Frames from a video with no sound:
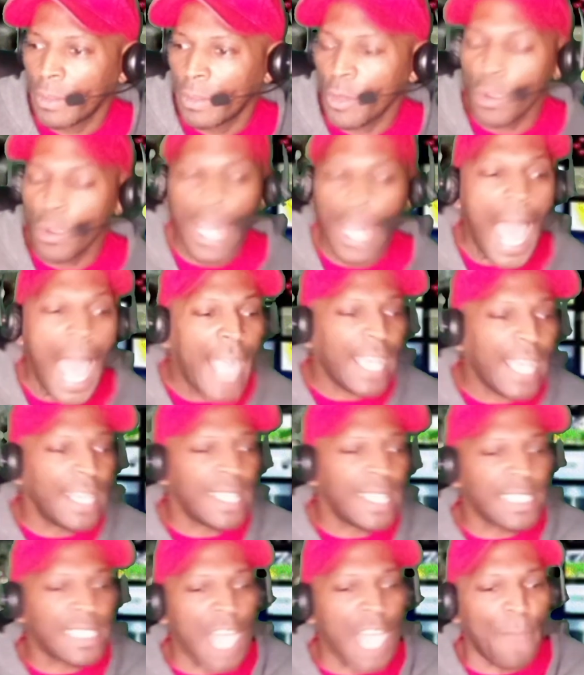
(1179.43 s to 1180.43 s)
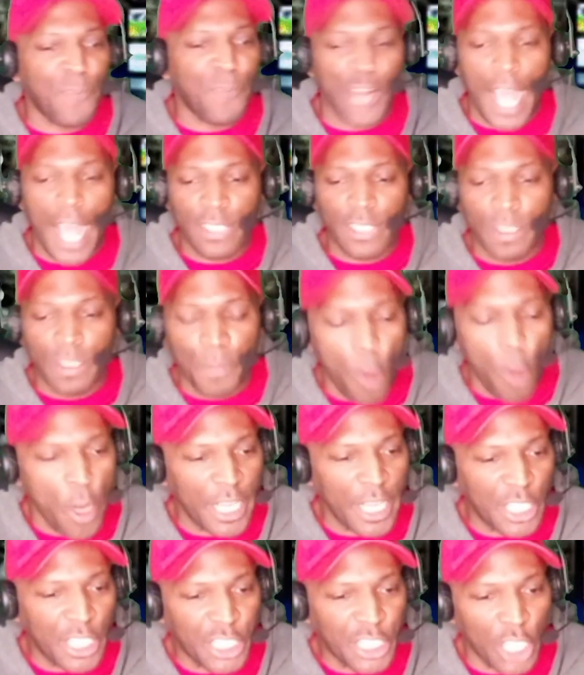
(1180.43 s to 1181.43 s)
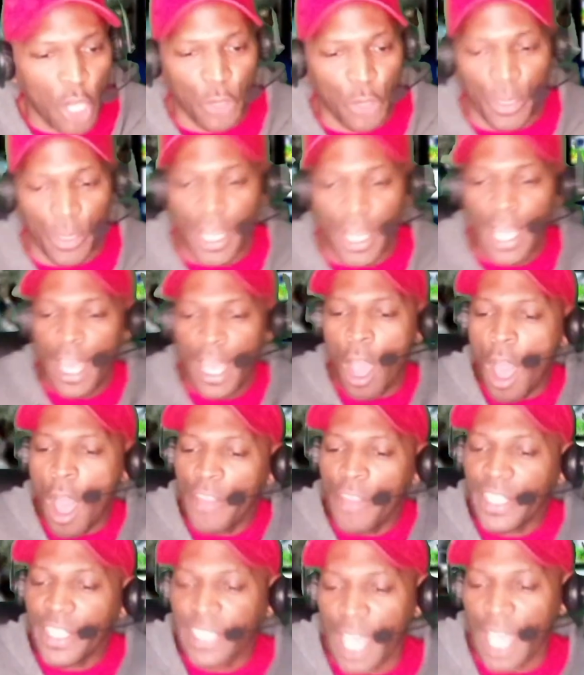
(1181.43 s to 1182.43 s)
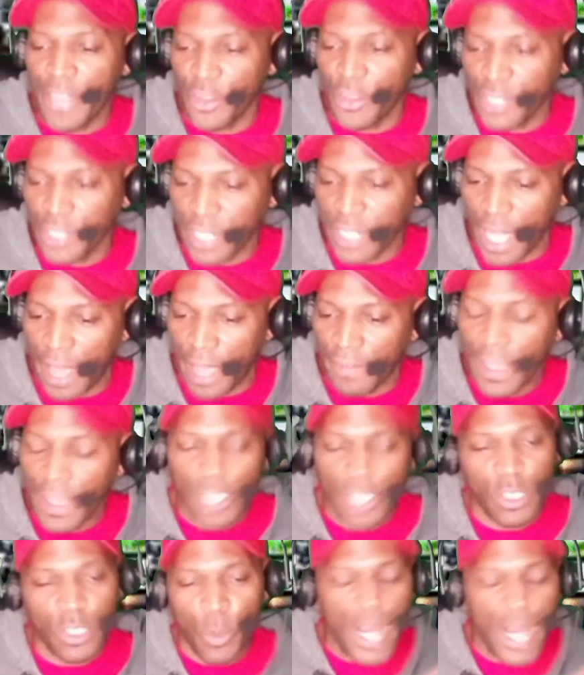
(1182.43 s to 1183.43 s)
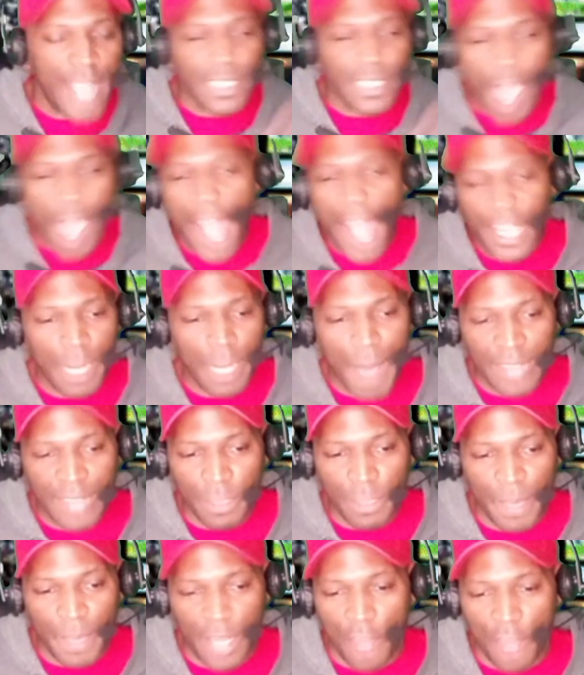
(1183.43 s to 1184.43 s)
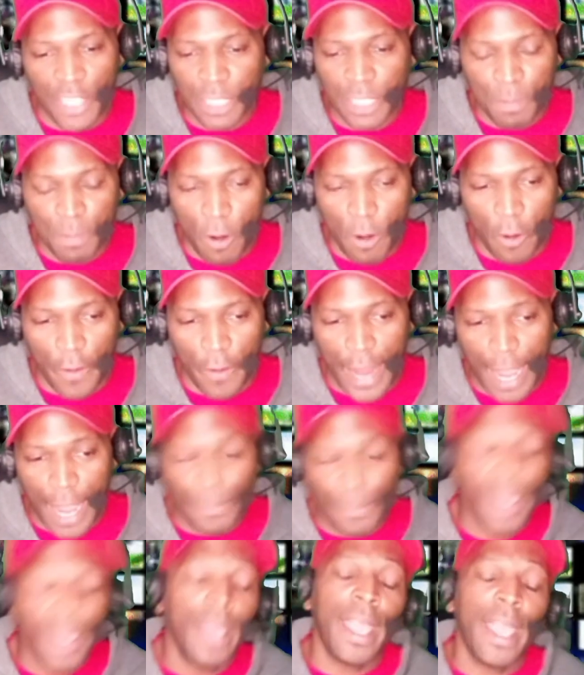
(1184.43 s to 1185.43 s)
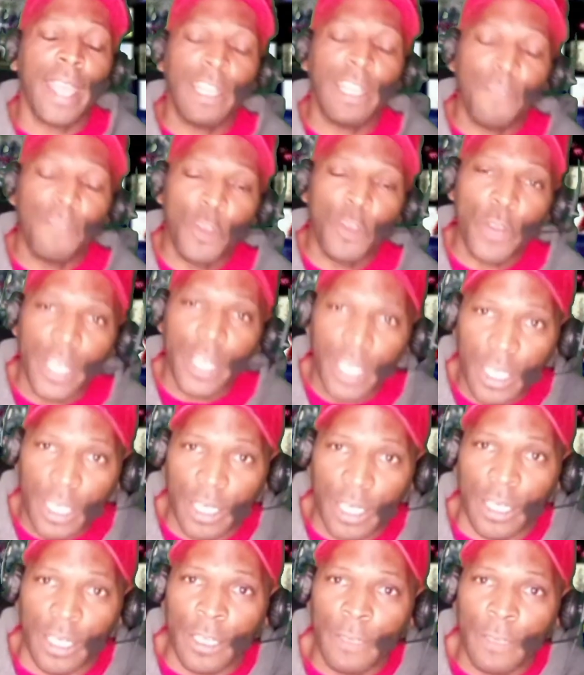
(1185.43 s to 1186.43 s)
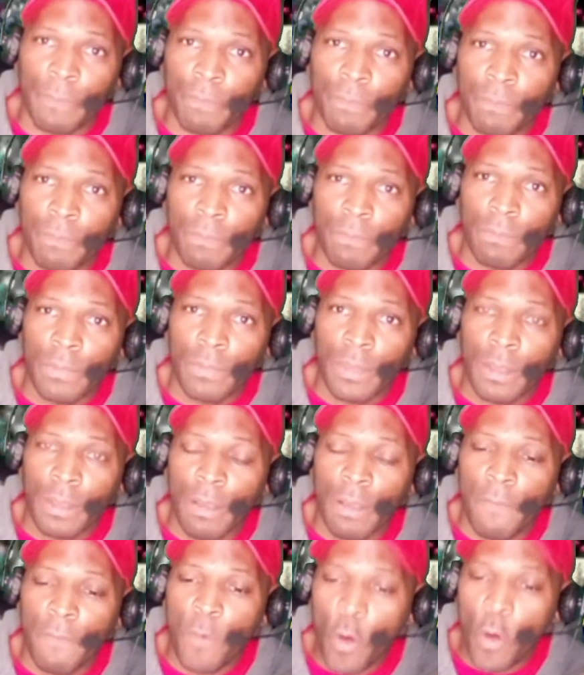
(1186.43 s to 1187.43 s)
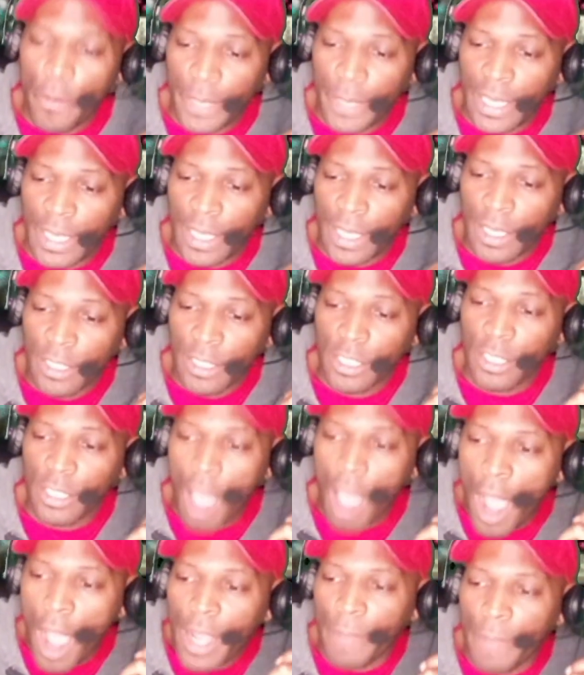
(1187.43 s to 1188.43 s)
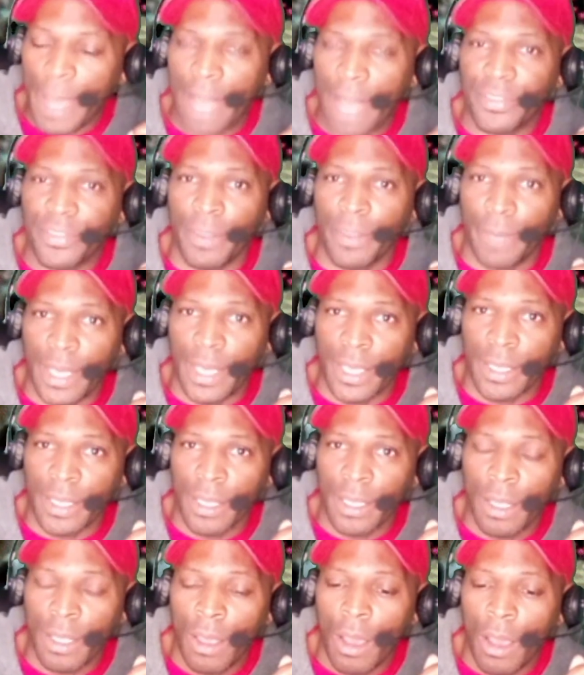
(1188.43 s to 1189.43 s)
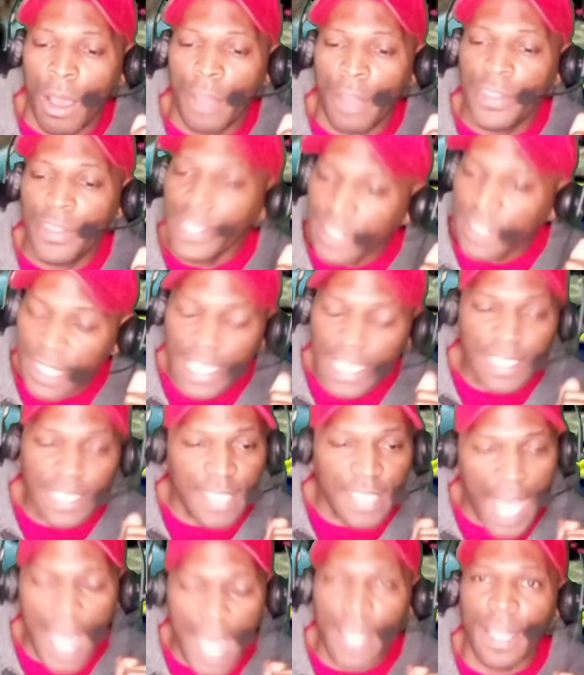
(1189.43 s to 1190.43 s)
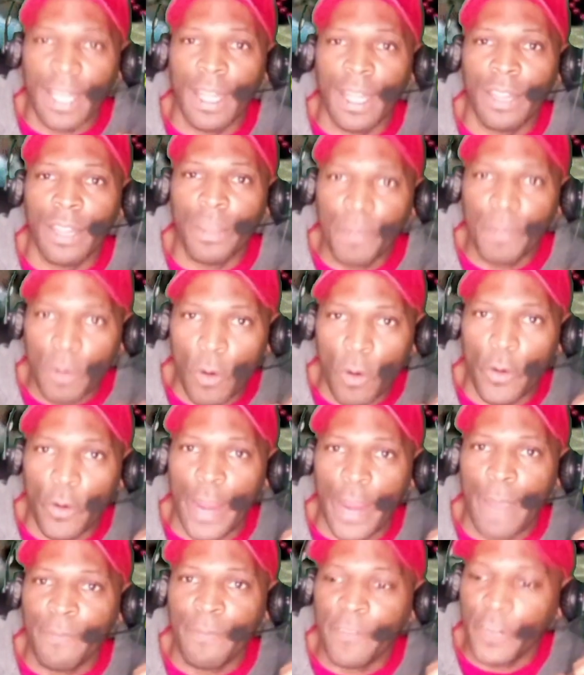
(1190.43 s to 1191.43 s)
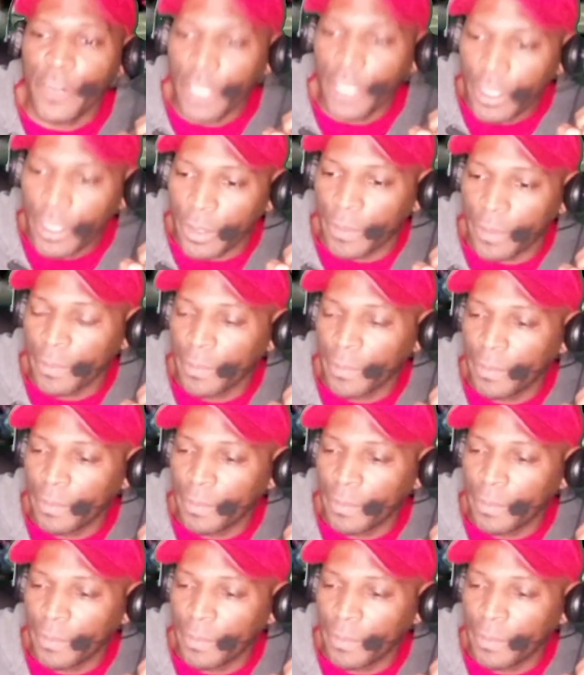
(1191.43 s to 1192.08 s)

They're locking us up for not supporting children, all this other stuff. So we're not talking about the men on this program. And if you're here for me to talk about the men, this is not the program for you.